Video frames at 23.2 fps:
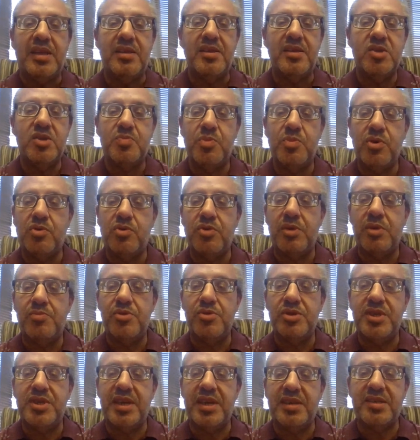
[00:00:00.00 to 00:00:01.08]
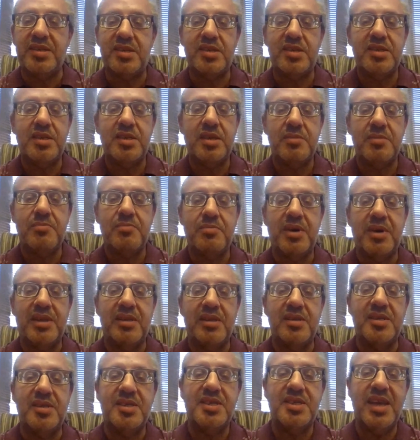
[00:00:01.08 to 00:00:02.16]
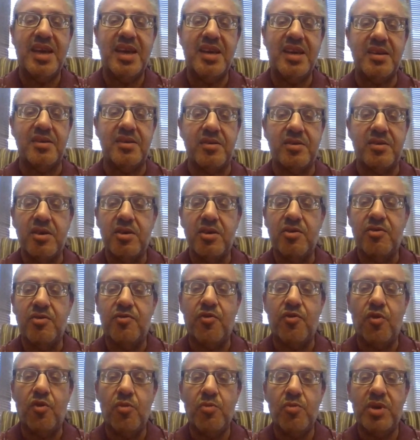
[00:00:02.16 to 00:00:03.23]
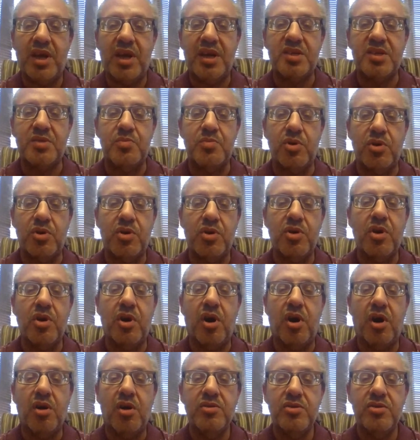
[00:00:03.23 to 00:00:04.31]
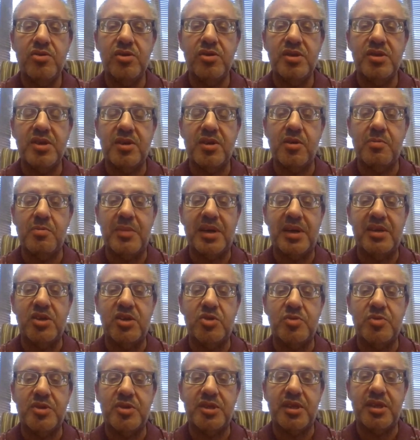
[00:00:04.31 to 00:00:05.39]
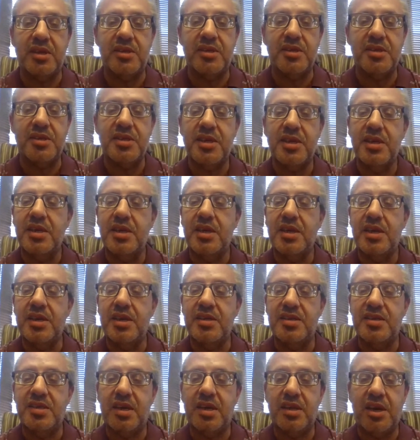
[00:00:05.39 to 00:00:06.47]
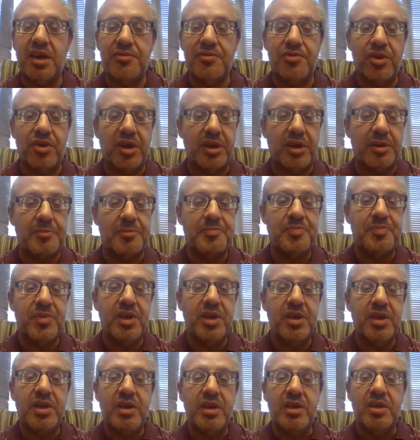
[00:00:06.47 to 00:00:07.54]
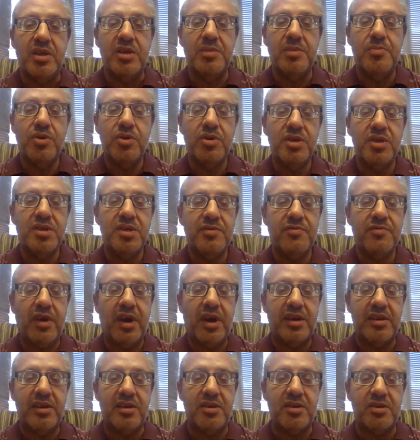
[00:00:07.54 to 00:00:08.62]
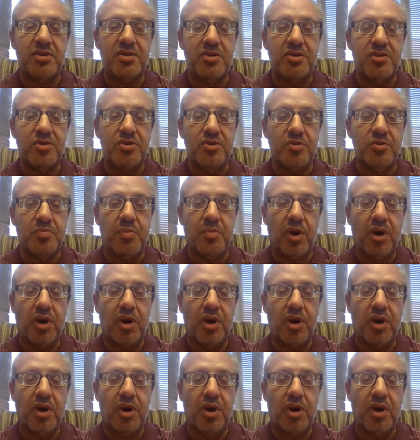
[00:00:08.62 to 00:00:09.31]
And this book represents but the second formalized book on critical management studies in South Africa. The book is divided into two